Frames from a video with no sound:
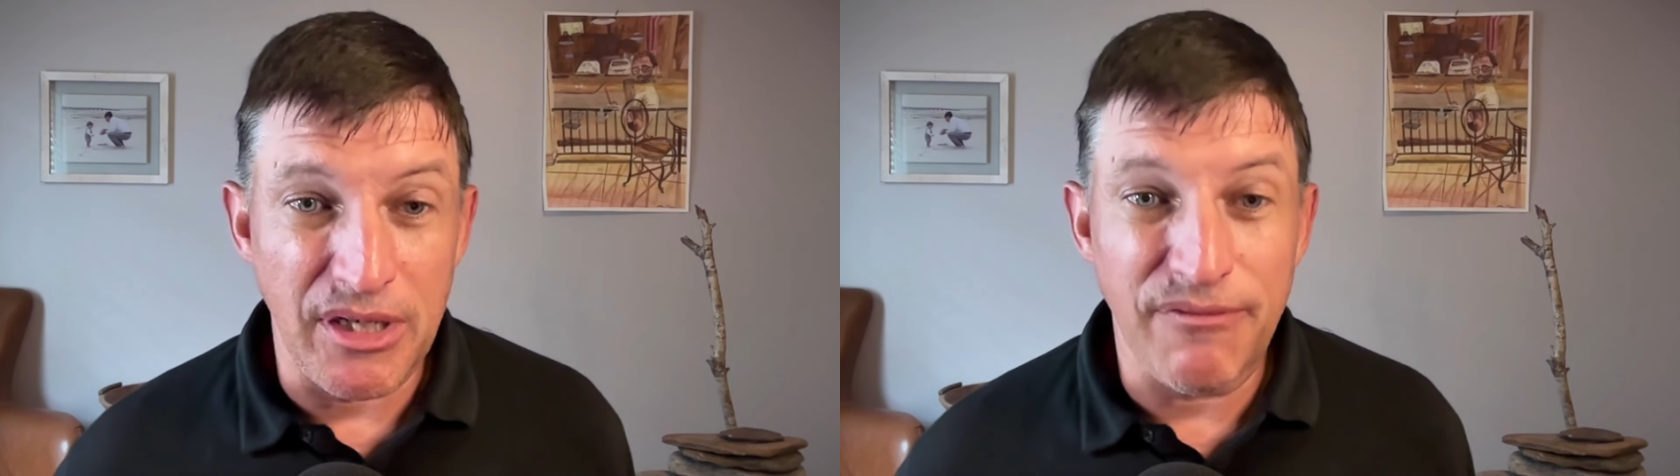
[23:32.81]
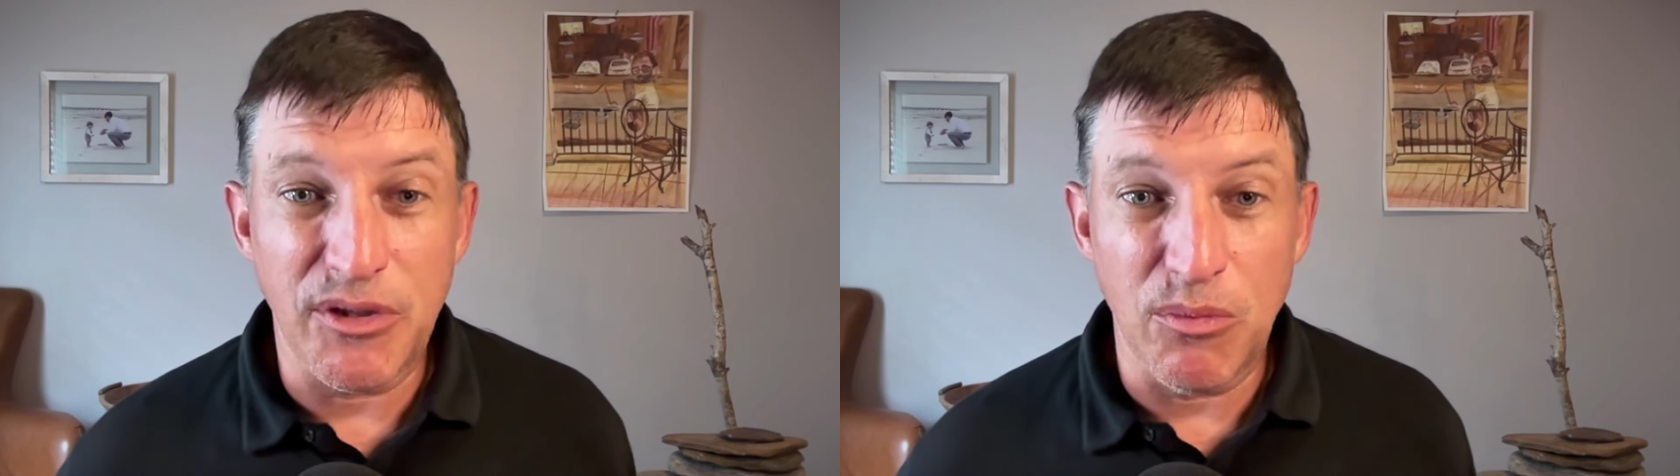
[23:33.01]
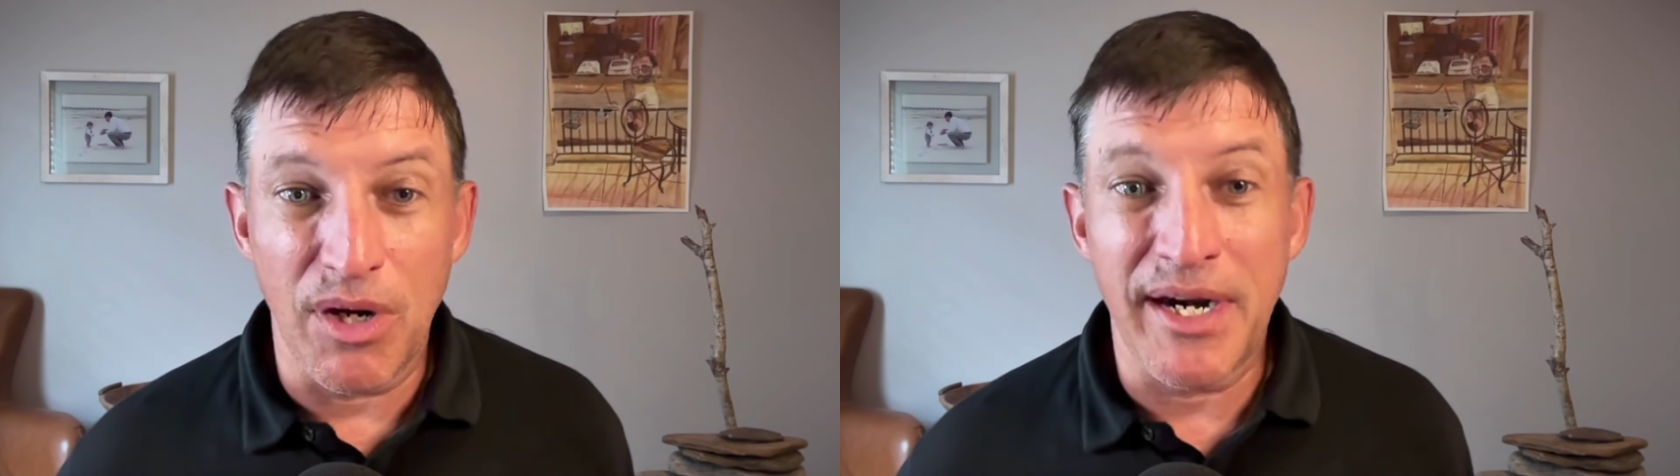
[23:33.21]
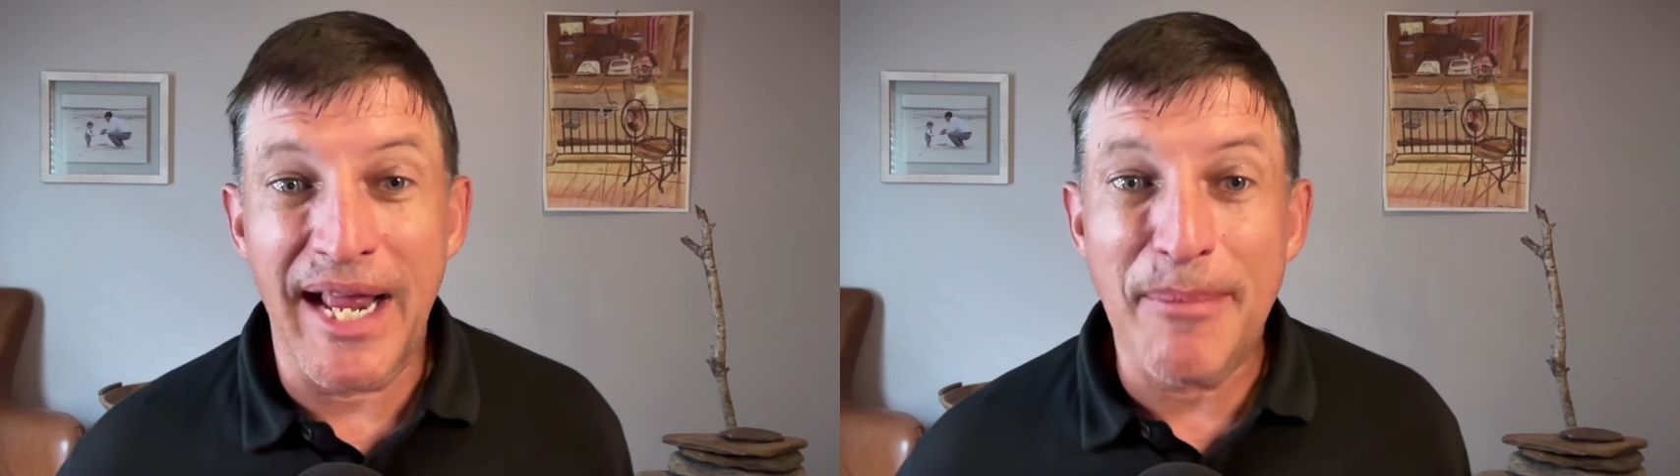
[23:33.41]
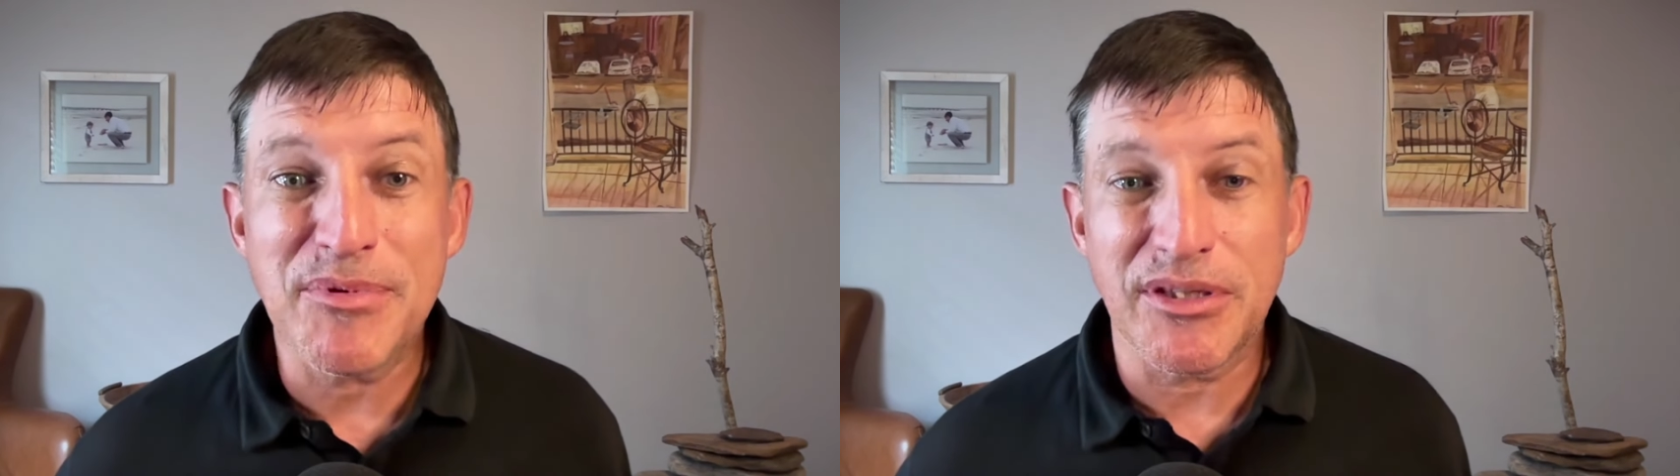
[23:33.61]
if you want an
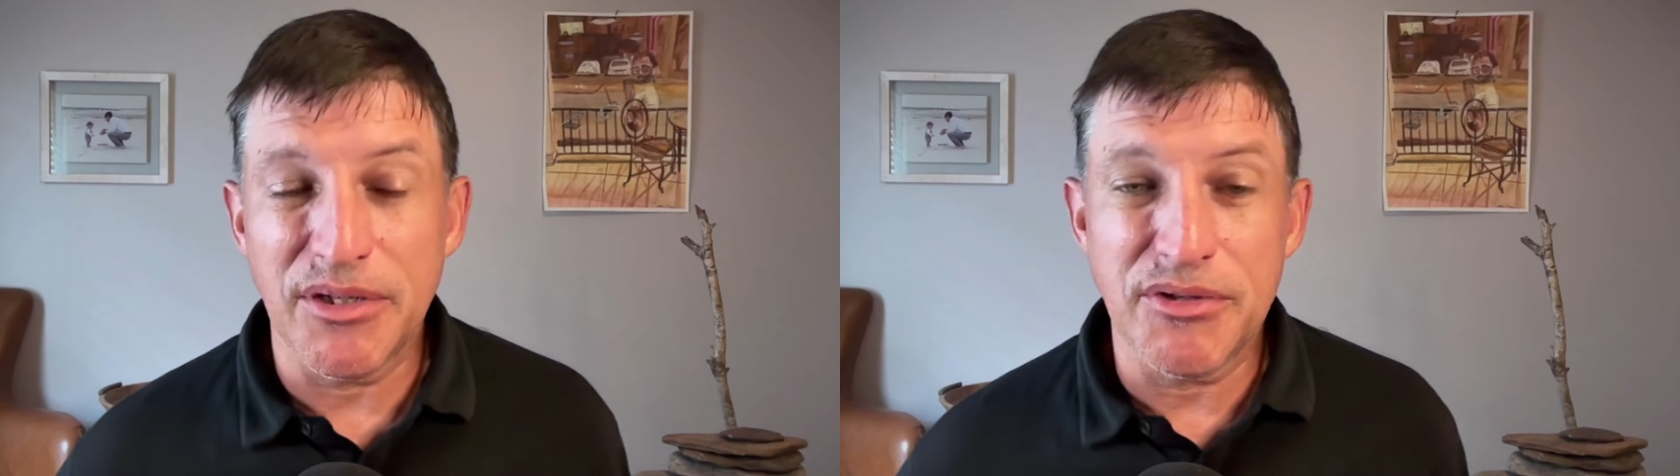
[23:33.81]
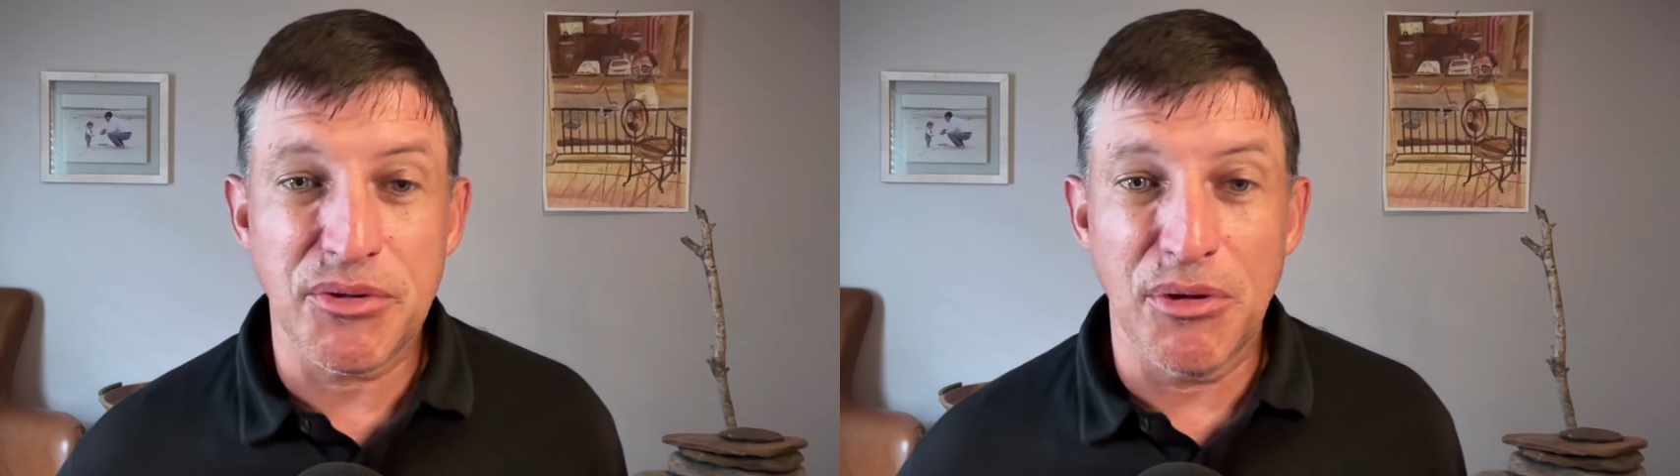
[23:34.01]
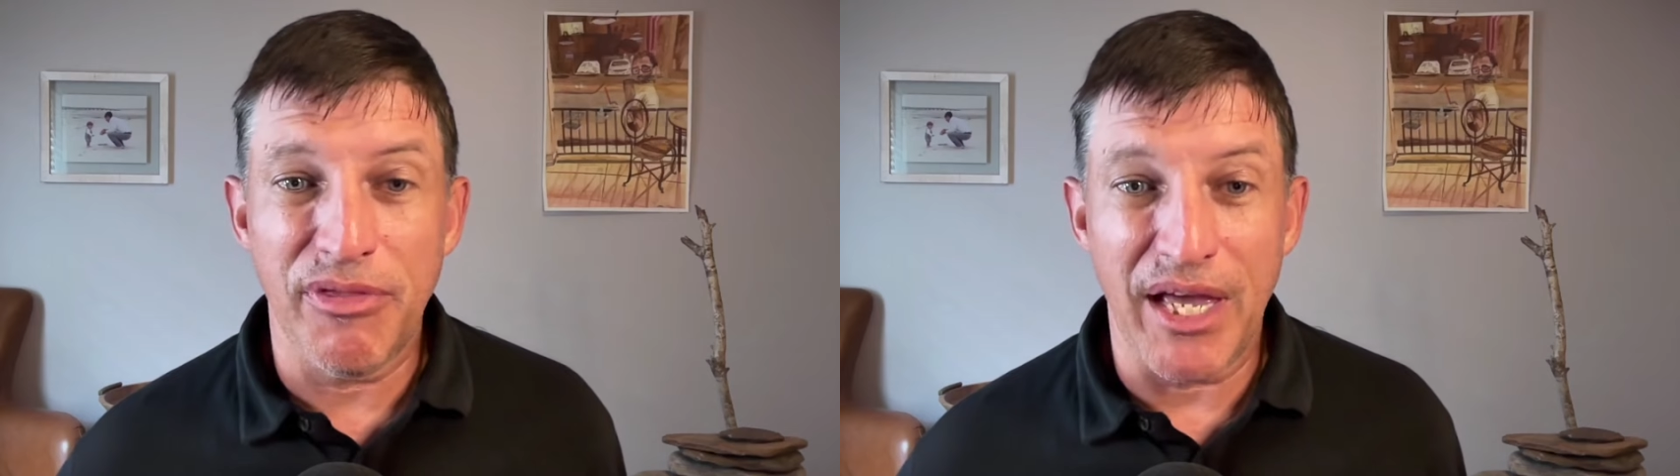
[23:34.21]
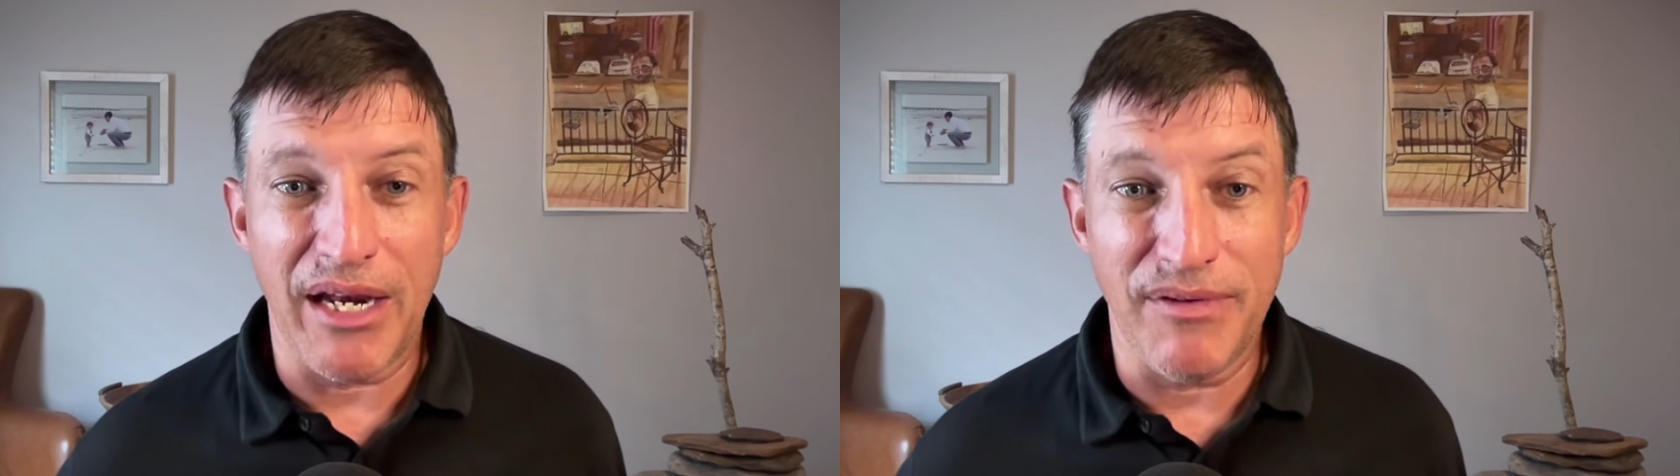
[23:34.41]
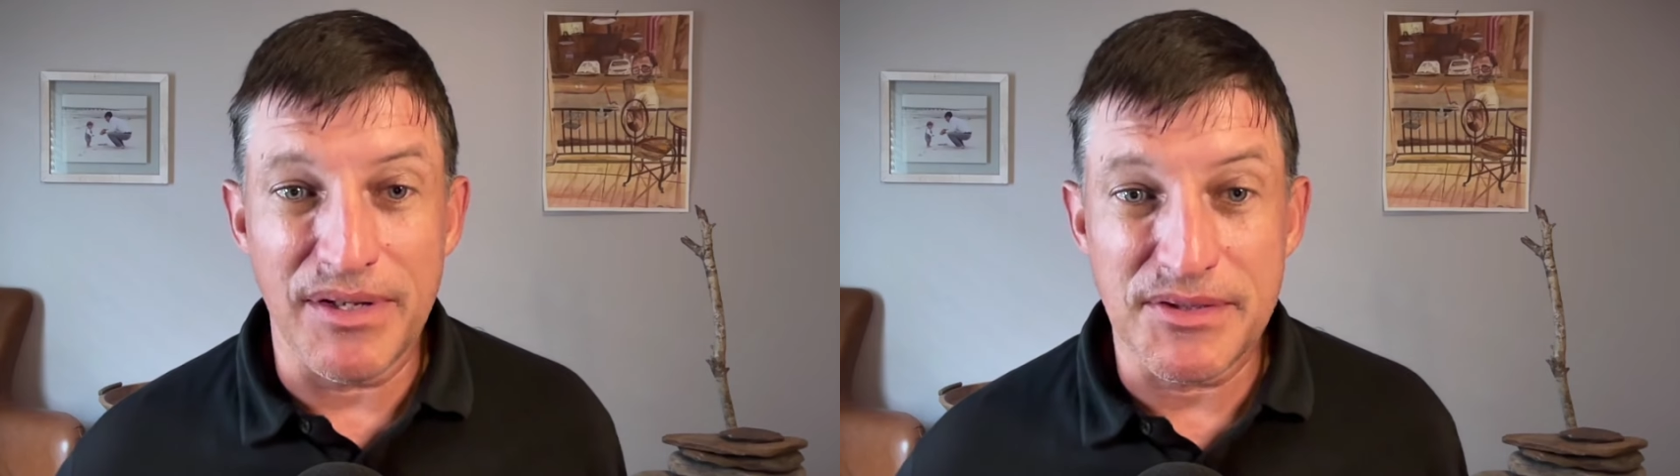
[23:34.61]
absolute truth
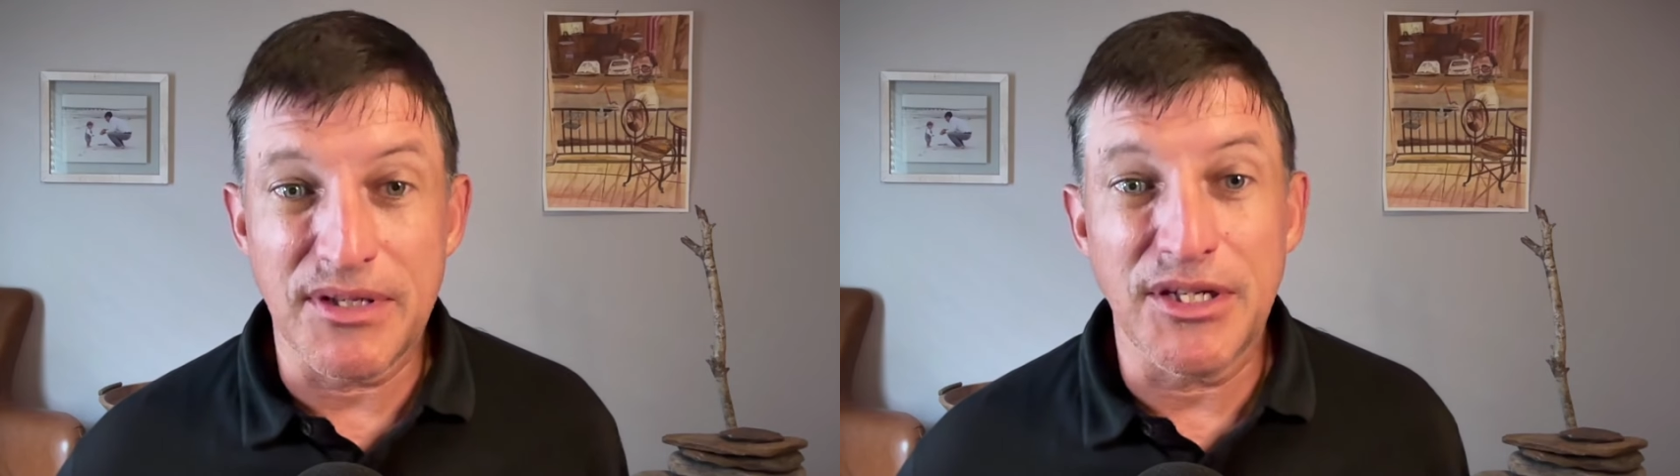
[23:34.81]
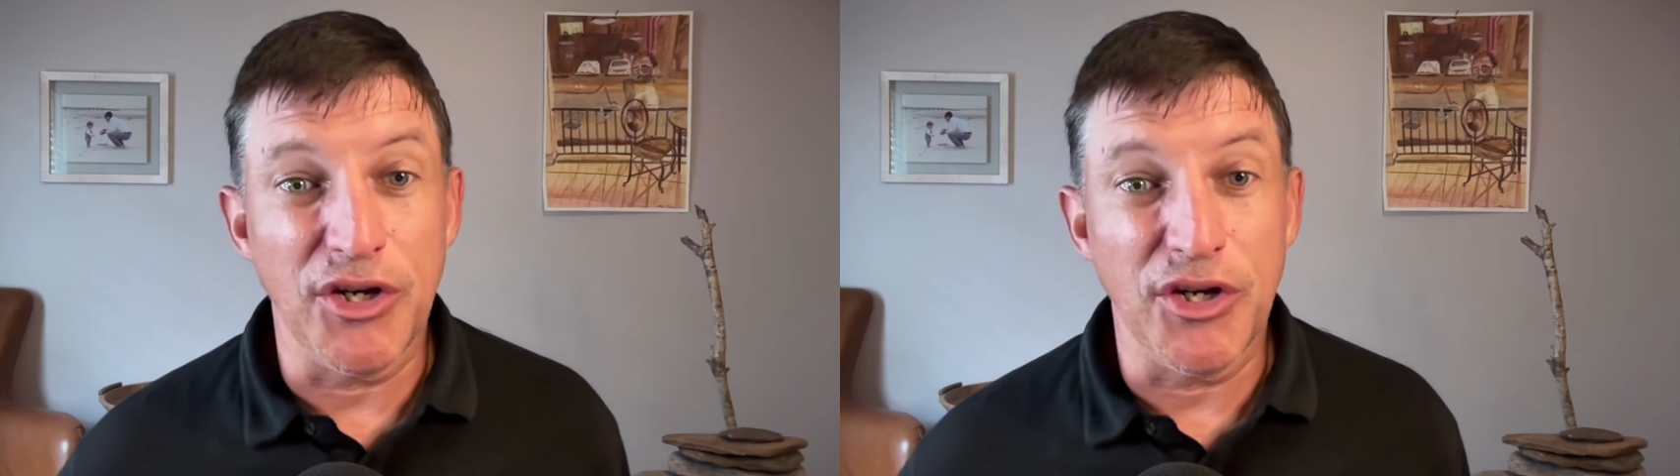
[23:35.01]
out of us,